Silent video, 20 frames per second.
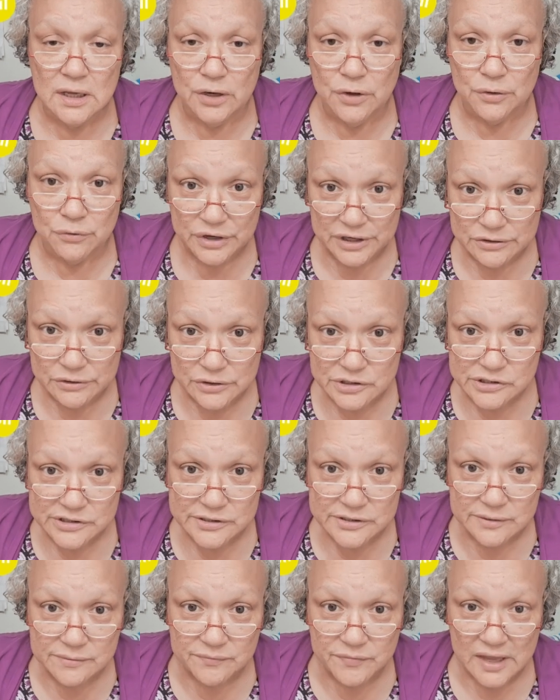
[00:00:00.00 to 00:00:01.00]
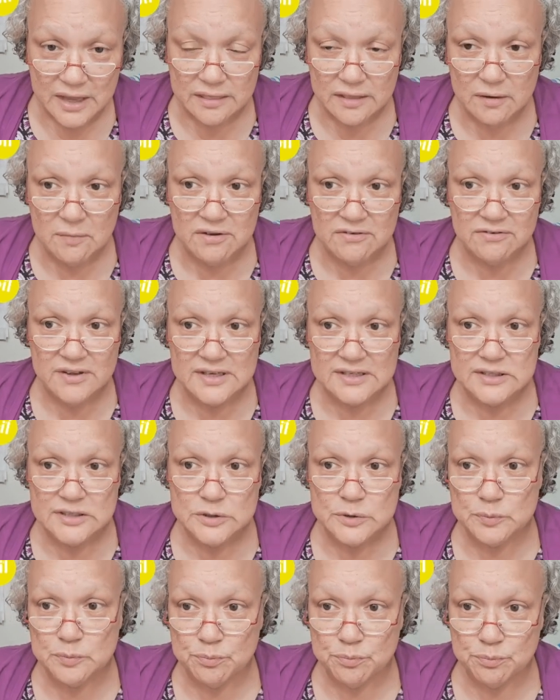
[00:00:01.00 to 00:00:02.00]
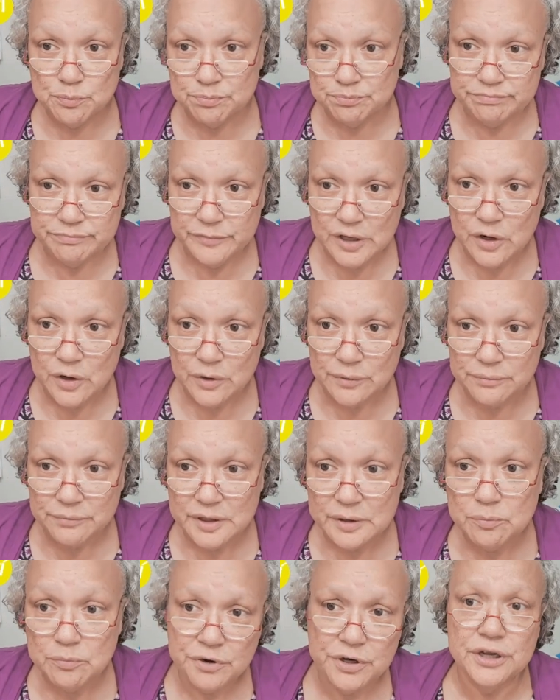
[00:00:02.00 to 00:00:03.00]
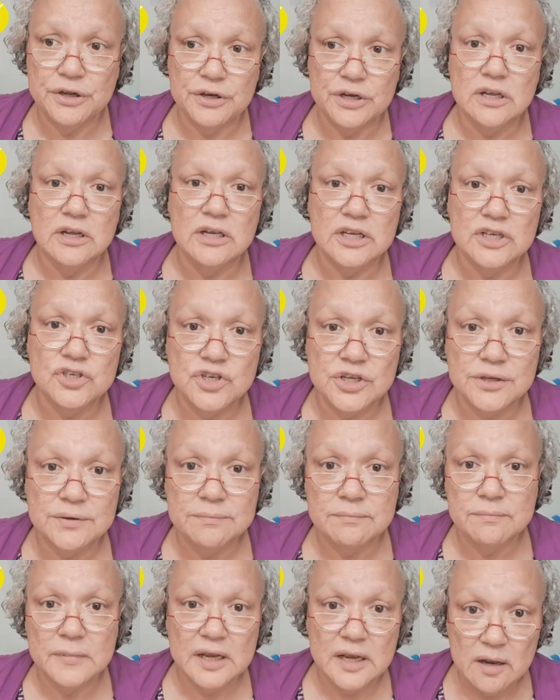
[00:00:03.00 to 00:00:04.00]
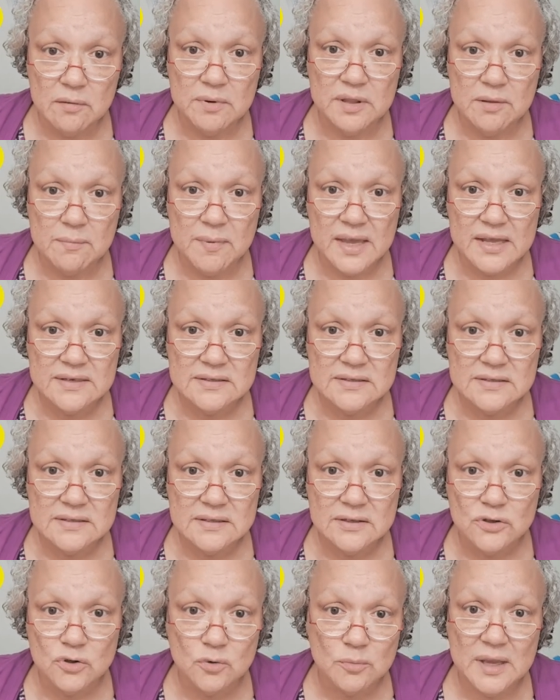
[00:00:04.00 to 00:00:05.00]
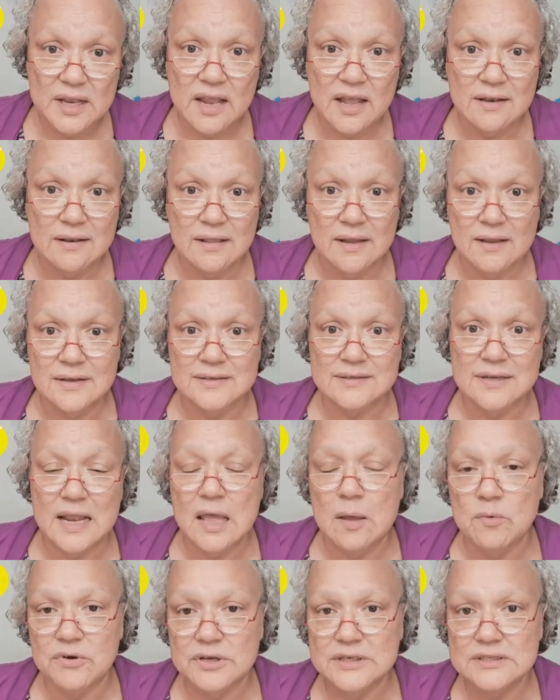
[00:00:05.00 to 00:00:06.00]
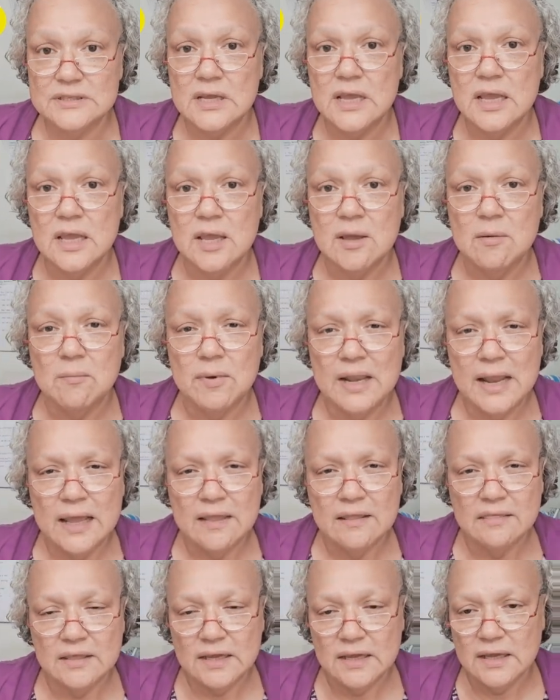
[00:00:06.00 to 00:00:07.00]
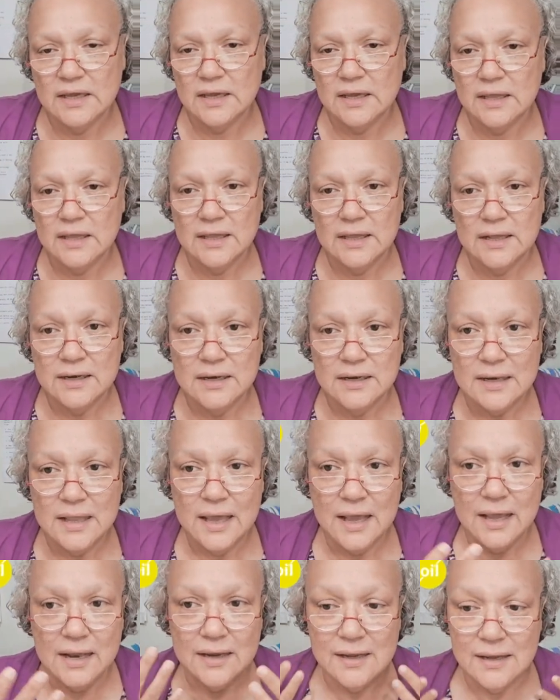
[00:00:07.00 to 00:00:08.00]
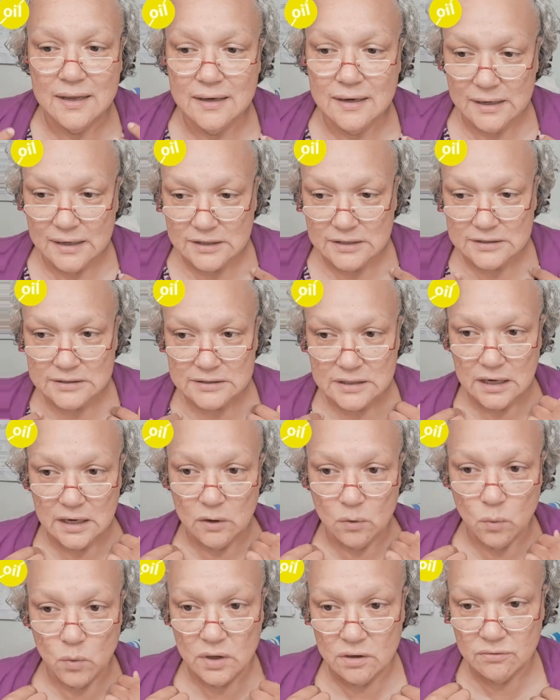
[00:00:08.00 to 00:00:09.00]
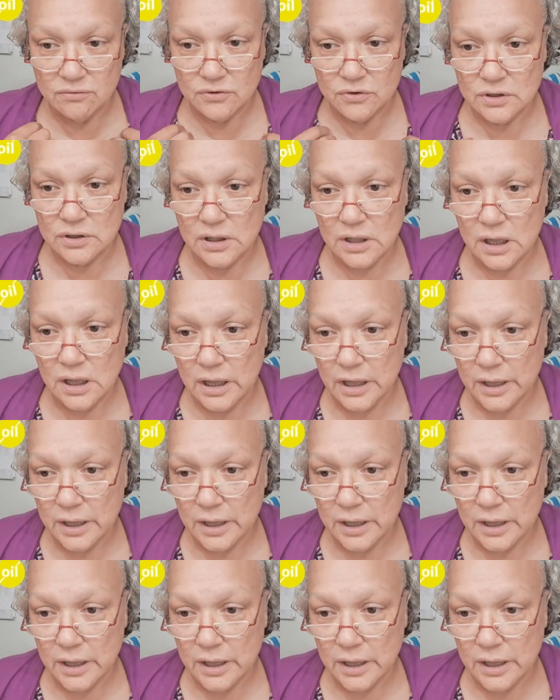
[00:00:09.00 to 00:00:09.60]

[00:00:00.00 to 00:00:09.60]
wrinkles. I think my face is, in pretty good condition. May not be the best. You may not think it's glamorous, but I think that it is a wonderful